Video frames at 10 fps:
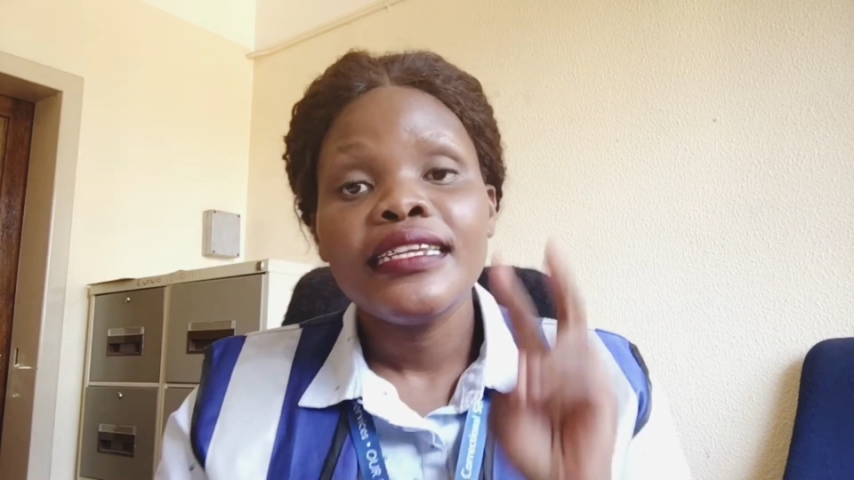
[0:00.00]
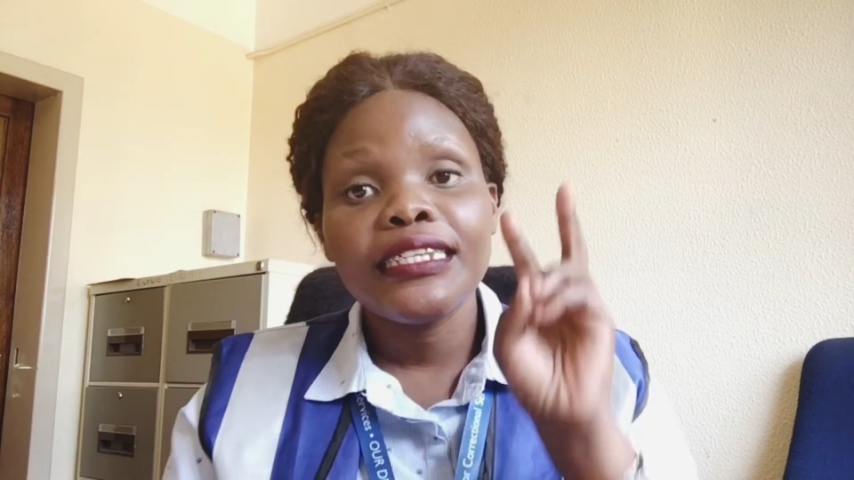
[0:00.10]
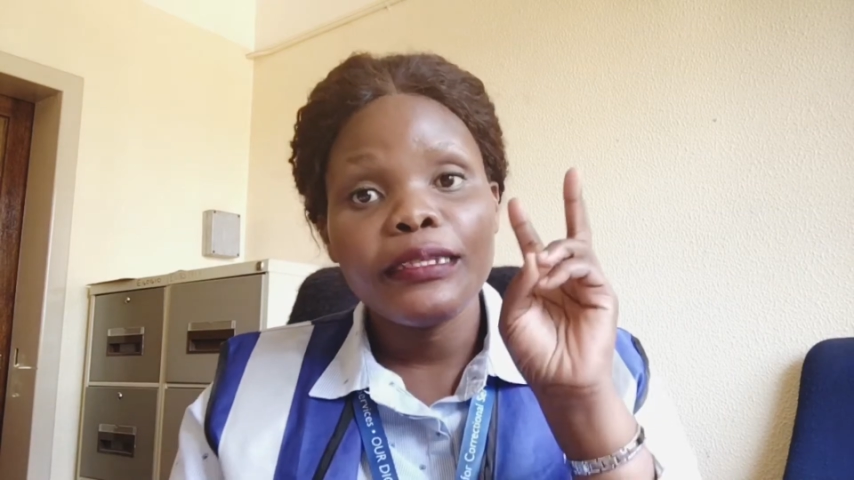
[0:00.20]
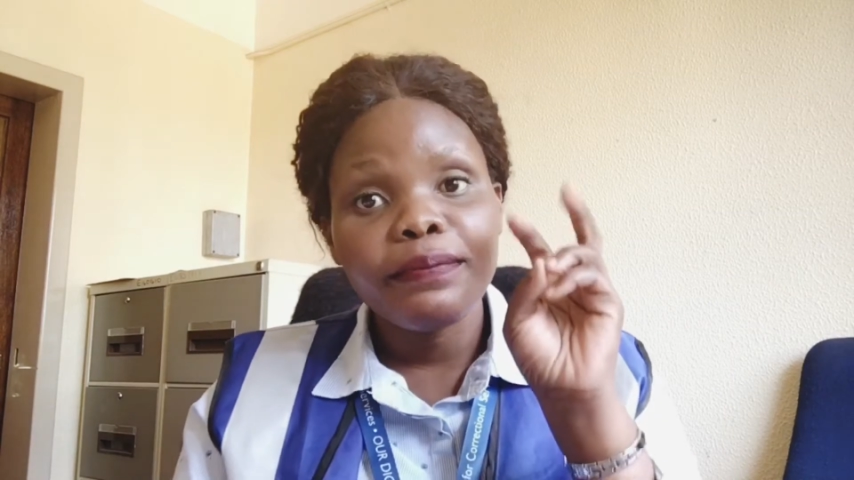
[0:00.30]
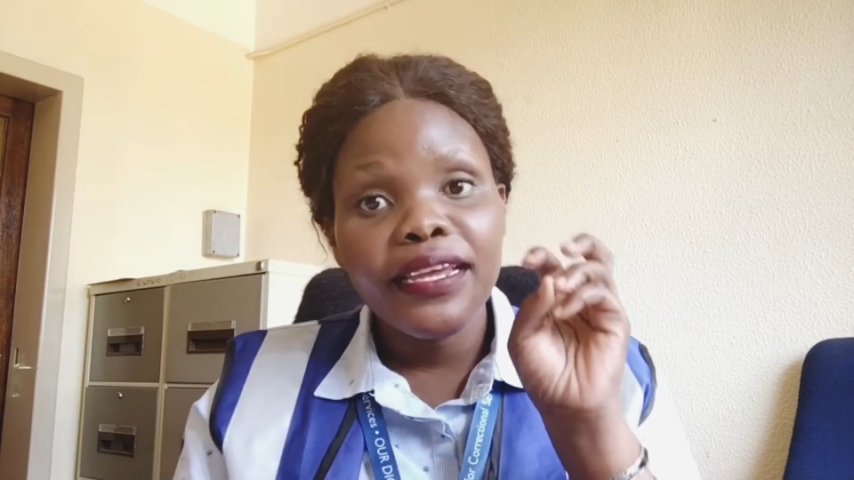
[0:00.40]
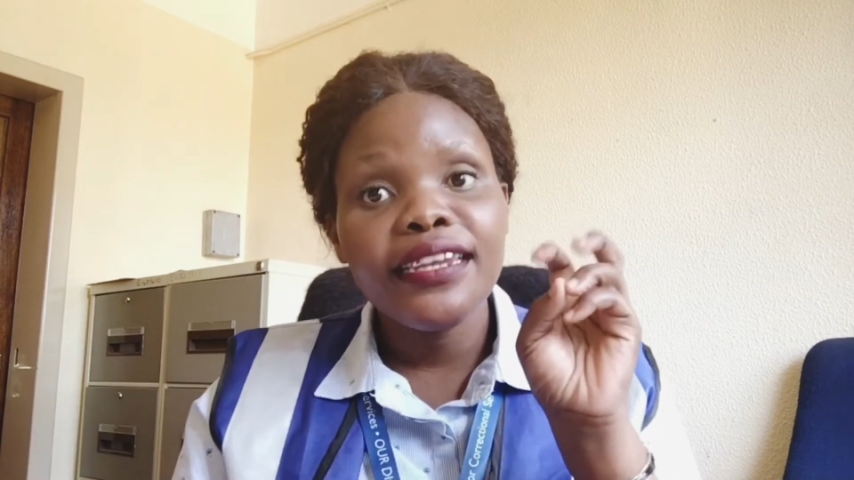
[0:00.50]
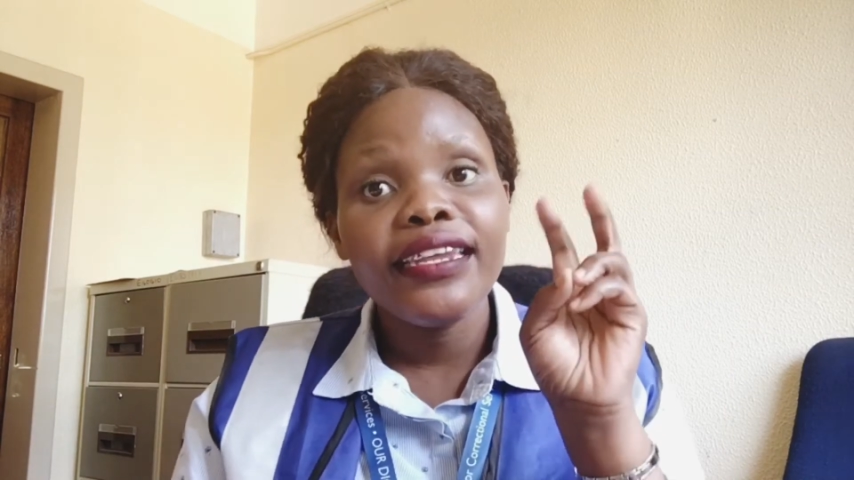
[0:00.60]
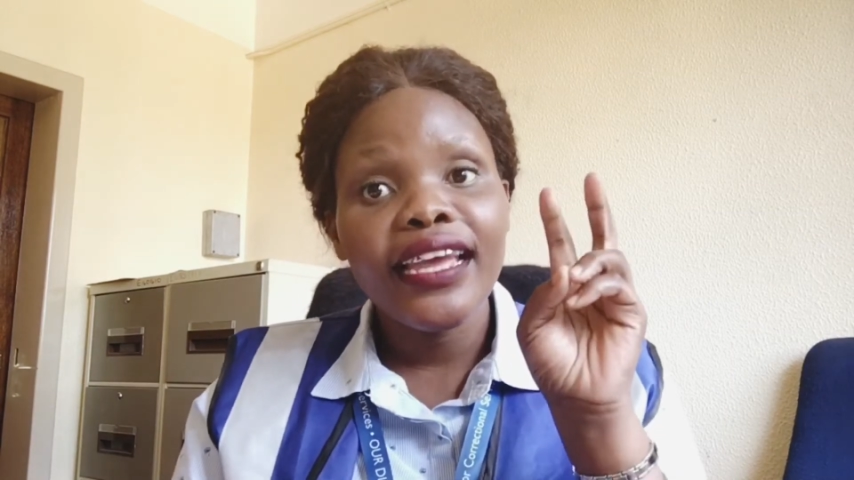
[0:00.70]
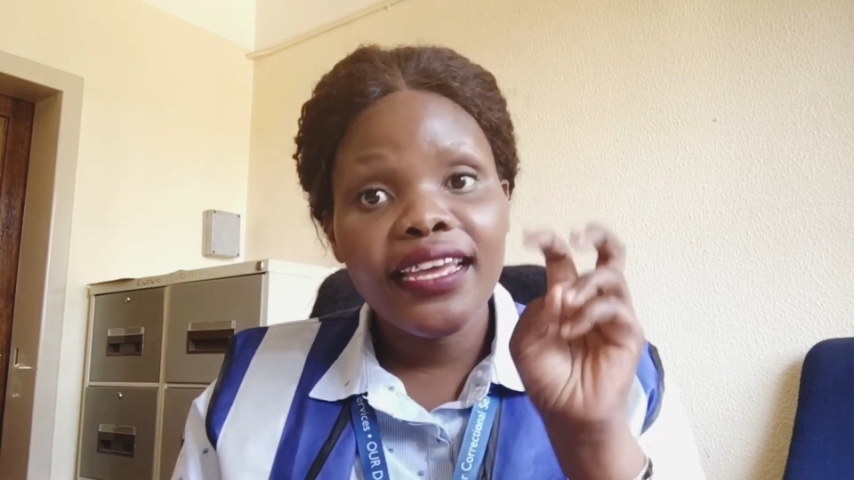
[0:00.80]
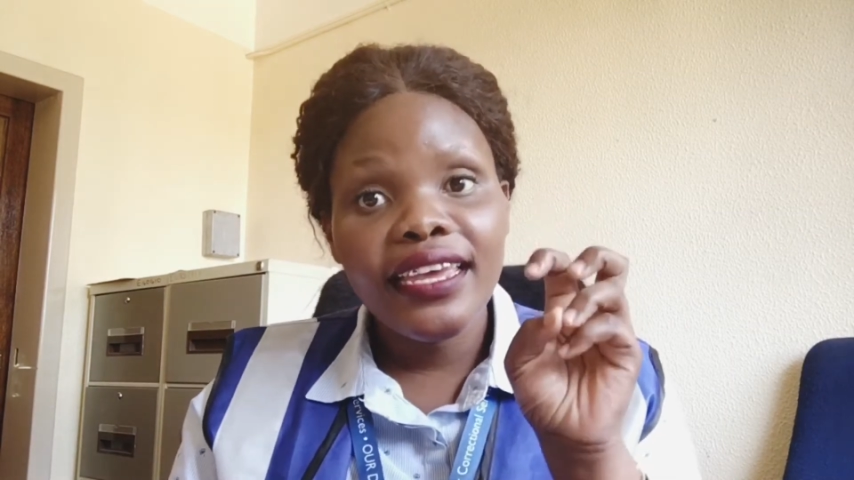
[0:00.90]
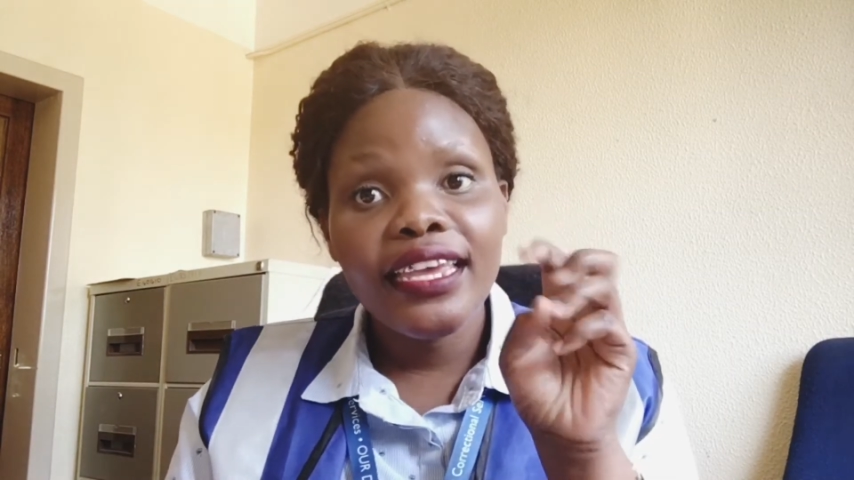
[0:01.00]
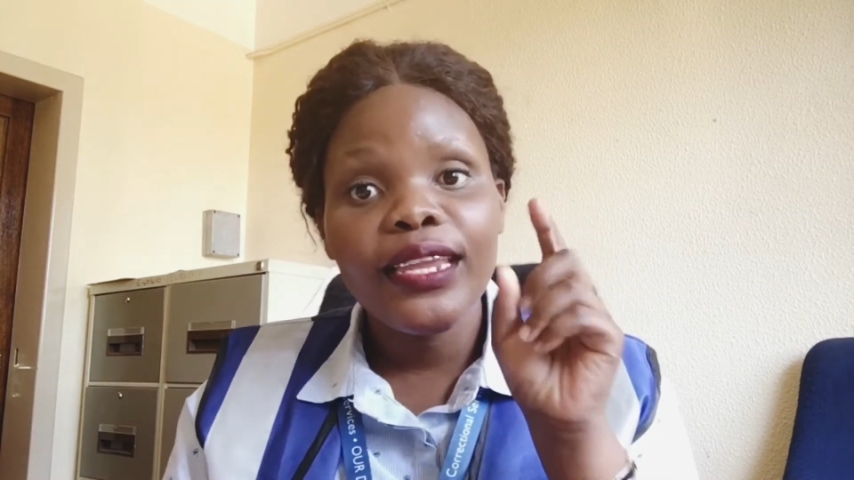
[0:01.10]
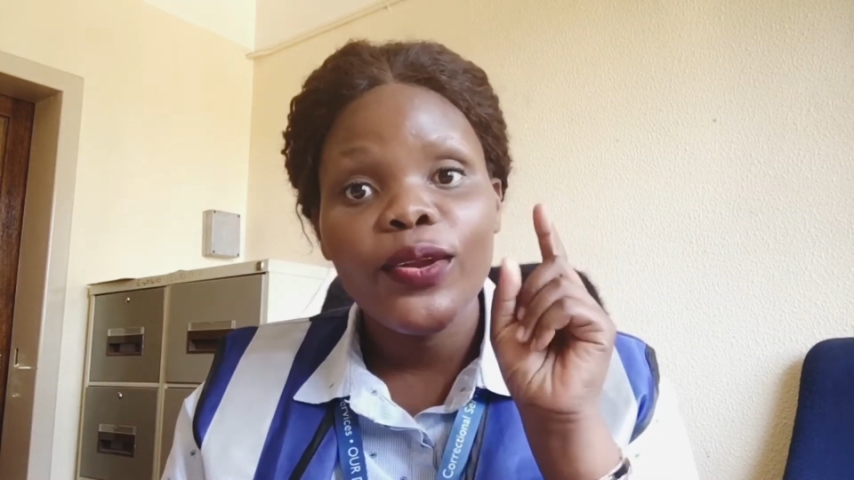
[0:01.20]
depending again